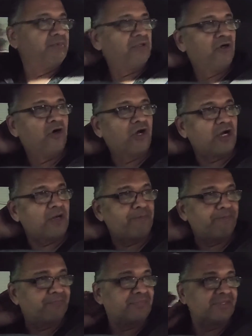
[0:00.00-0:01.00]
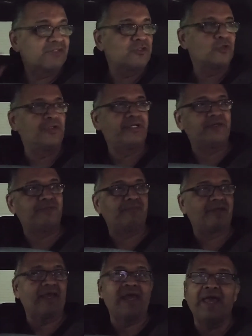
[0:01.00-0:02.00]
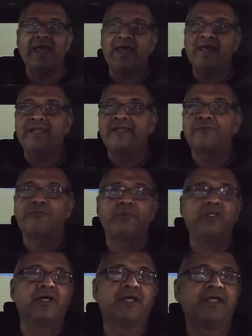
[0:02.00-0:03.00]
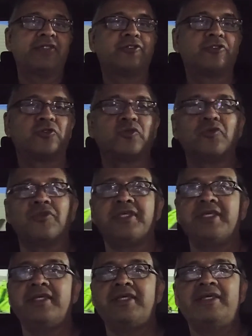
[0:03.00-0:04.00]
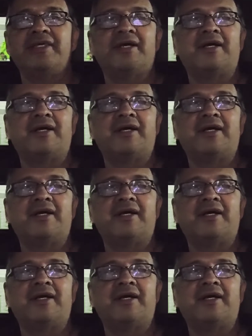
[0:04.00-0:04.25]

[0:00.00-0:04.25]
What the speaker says: hook up to it and plug into the